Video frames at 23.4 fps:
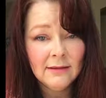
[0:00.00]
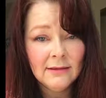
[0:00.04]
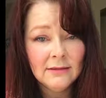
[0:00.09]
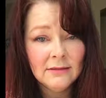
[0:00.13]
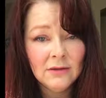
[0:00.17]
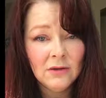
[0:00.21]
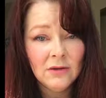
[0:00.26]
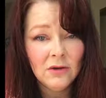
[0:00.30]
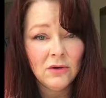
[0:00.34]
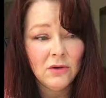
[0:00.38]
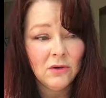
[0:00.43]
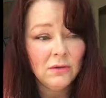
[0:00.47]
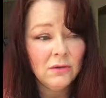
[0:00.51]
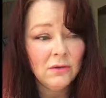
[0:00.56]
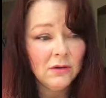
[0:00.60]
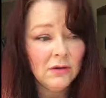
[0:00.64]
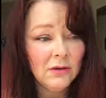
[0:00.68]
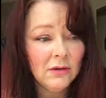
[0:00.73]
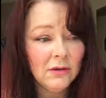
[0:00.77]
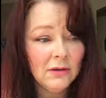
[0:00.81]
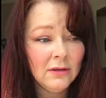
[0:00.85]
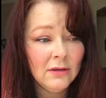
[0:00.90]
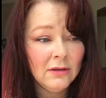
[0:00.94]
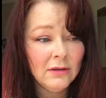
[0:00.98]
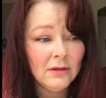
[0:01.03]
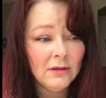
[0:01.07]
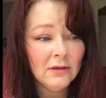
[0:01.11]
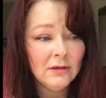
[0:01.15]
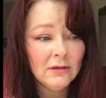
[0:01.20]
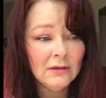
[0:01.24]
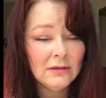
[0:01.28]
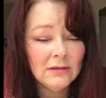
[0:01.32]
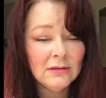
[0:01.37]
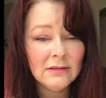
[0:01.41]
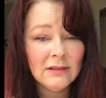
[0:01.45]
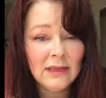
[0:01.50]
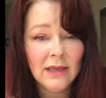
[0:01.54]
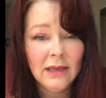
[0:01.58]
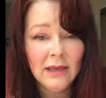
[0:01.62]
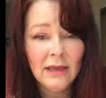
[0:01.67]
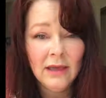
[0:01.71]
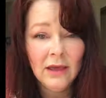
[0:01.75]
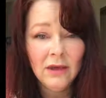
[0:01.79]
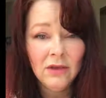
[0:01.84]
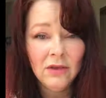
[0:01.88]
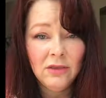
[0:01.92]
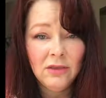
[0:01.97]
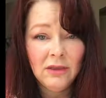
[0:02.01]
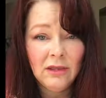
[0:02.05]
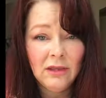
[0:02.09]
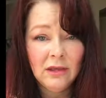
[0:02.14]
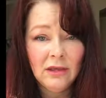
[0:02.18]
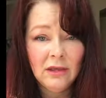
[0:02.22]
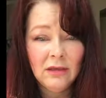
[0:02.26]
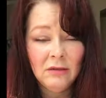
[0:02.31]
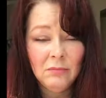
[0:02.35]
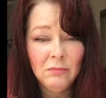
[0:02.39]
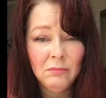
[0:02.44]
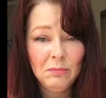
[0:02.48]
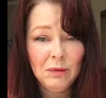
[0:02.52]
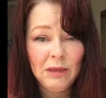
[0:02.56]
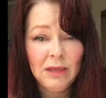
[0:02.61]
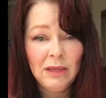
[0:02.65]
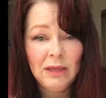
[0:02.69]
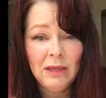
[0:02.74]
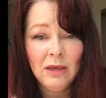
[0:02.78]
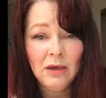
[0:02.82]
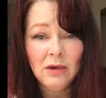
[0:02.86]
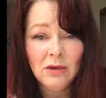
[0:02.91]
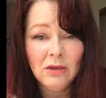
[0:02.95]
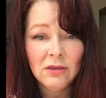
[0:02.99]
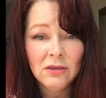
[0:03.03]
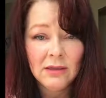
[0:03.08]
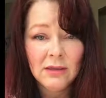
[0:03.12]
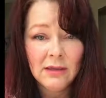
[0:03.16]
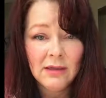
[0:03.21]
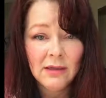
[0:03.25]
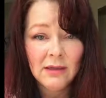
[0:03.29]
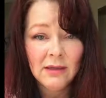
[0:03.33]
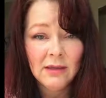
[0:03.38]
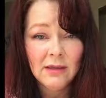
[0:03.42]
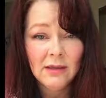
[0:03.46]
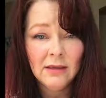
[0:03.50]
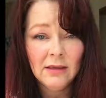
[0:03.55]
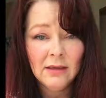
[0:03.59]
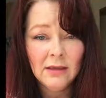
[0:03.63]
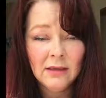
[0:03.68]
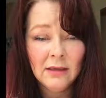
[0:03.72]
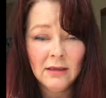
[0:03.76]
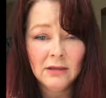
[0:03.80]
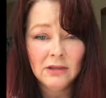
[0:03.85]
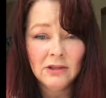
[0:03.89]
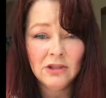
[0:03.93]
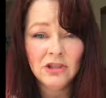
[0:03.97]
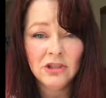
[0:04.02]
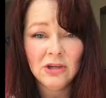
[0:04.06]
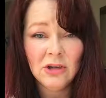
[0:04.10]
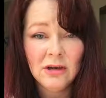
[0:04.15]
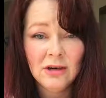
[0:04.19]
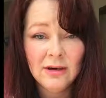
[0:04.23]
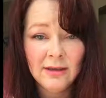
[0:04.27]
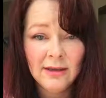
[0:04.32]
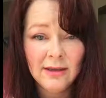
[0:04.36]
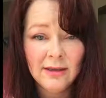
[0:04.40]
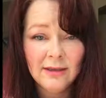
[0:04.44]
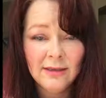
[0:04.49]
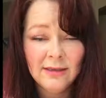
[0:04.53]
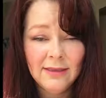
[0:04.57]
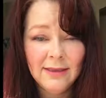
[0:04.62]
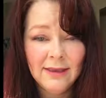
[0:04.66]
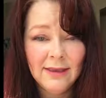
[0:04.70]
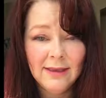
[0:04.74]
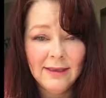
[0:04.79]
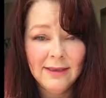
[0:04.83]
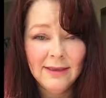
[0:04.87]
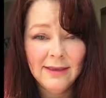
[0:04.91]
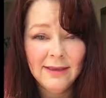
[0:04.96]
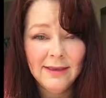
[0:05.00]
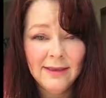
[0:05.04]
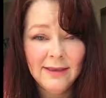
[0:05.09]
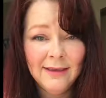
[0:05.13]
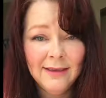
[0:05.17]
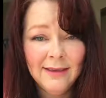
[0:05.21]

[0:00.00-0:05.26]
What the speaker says: So stay healthy, be healthy, and share healthy.